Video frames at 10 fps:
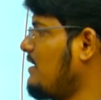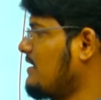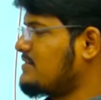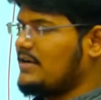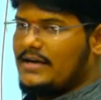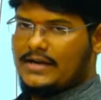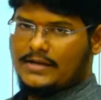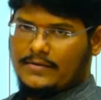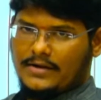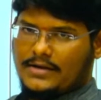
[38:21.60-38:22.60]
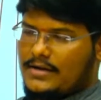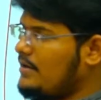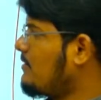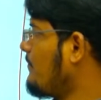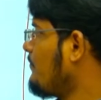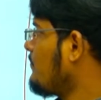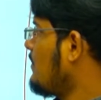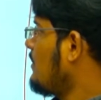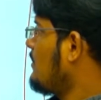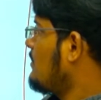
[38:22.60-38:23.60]
extranet, internet,
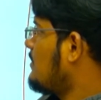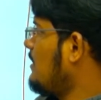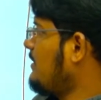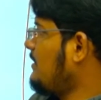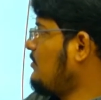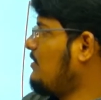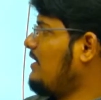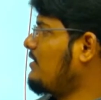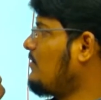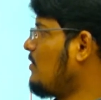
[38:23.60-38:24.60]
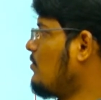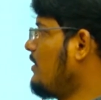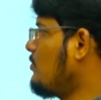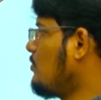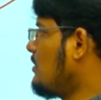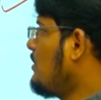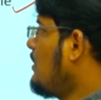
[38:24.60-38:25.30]
related to the network only total.